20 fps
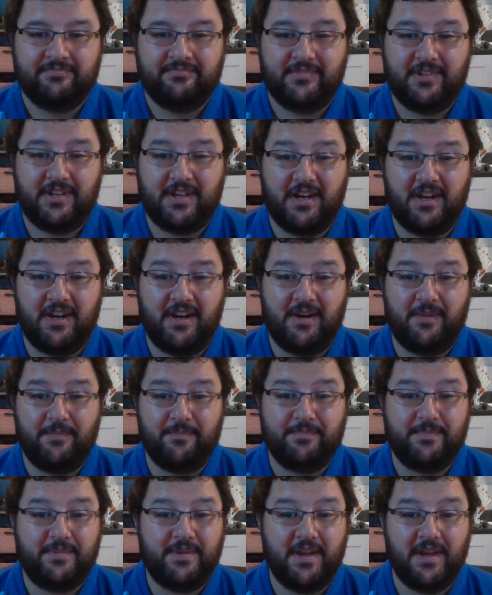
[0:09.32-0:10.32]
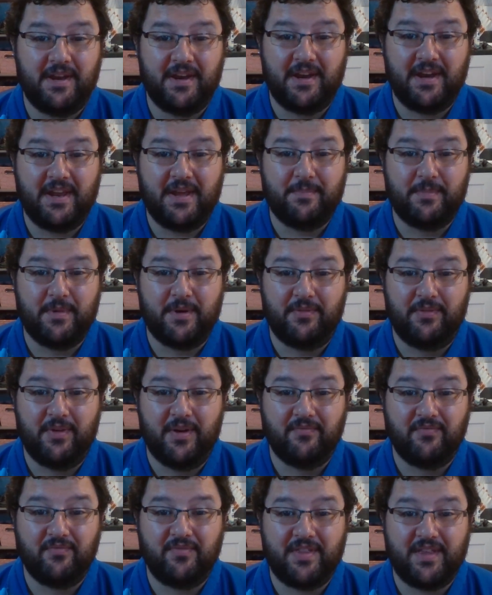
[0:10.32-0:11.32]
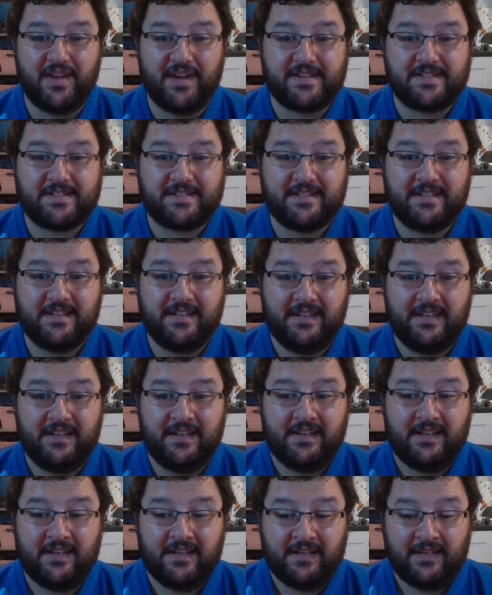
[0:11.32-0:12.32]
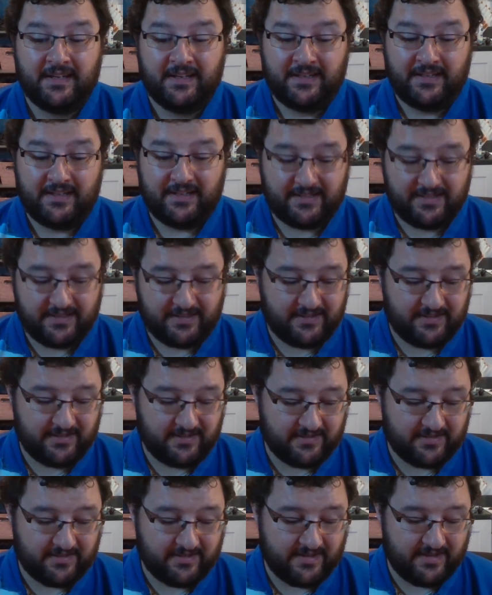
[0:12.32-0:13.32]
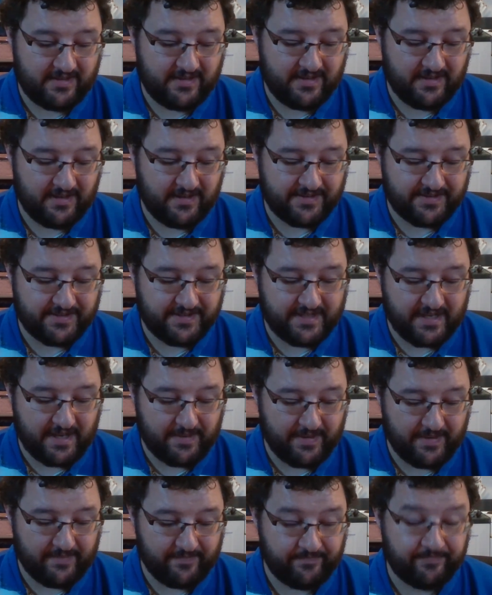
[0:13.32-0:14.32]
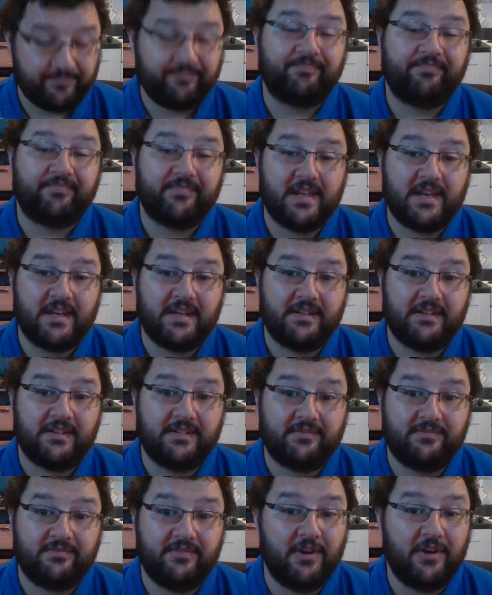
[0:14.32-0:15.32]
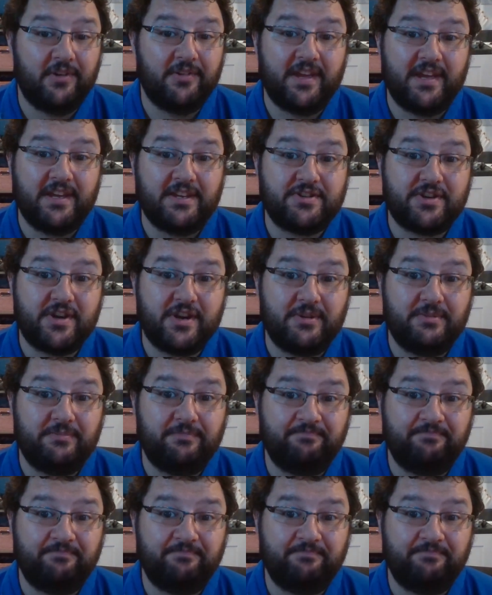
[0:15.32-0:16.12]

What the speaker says: Oh, I'm gonna need more rum for this. Oh, god damn it. Roll the intro.